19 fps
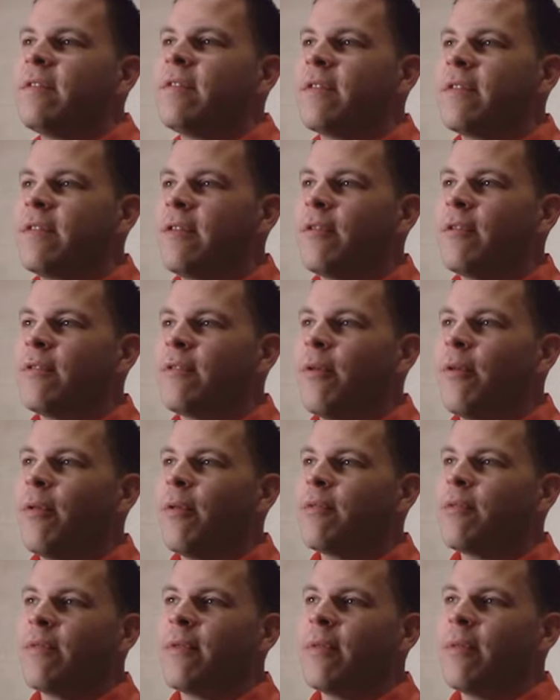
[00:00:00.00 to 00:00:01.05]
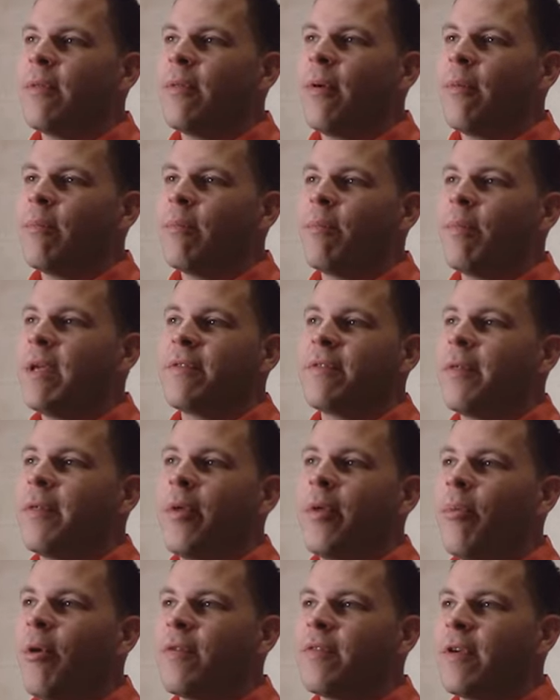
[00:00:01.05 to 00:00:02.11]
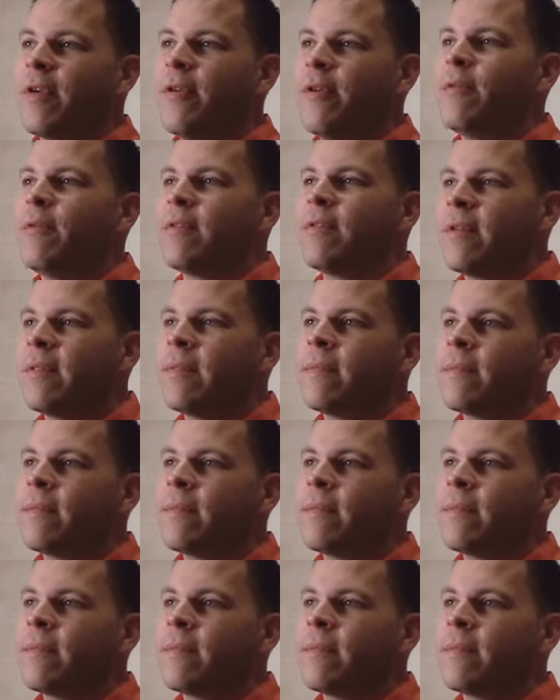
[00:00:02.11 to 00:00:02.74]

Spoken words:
16 years old, those are basically the only balls I used.